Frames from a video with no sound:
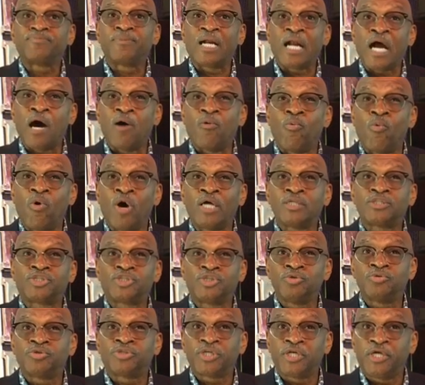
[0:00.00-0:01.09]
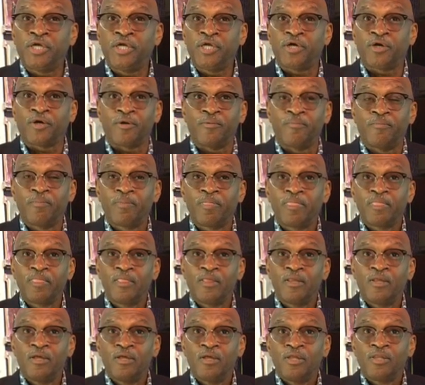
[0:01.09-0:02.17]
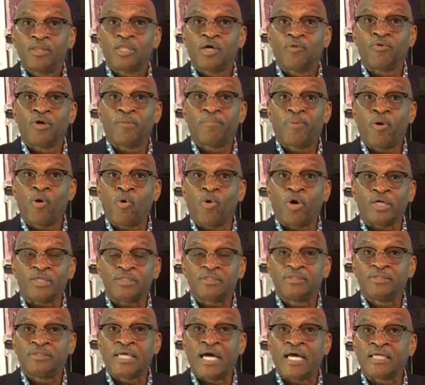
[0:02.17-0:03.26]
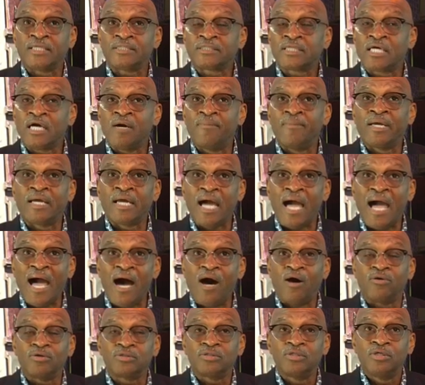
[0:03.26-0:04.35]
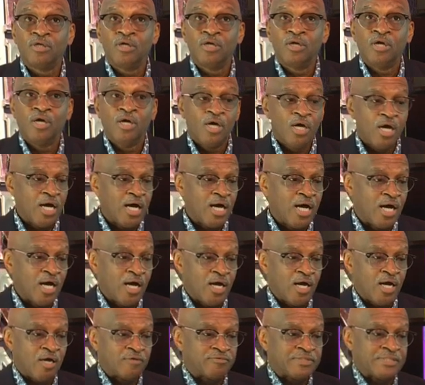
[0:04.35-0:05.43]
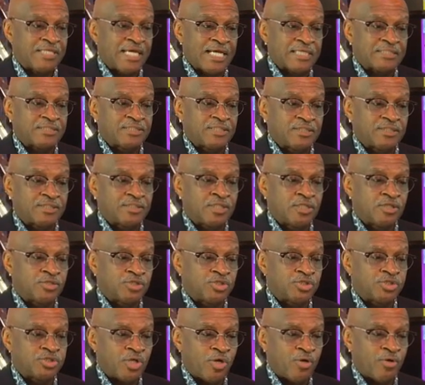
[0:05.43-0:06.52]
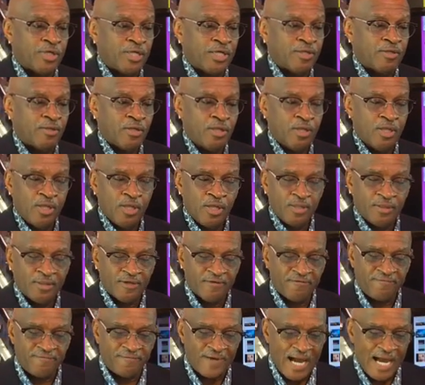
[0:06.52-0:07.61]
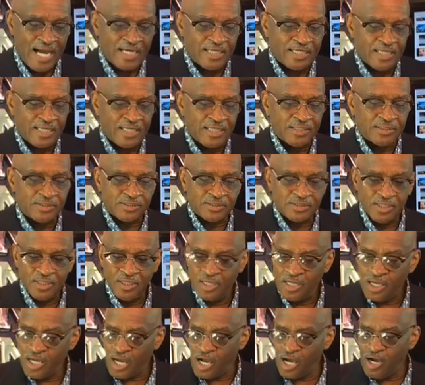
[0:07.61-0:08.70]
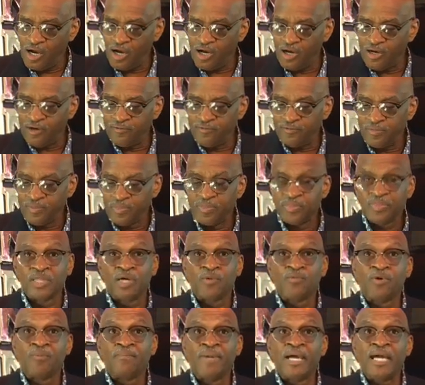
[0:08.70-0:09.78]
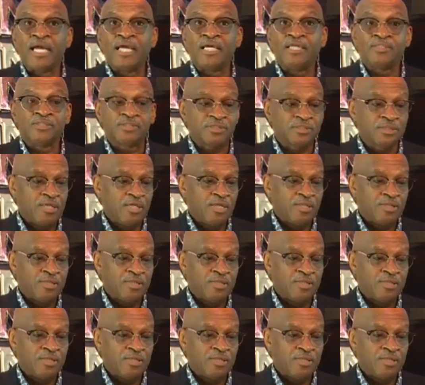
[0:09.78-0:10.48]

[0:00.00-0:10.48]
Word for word: But I want you to hear the report that is coming out uh, of Texas concerning the findings of the remains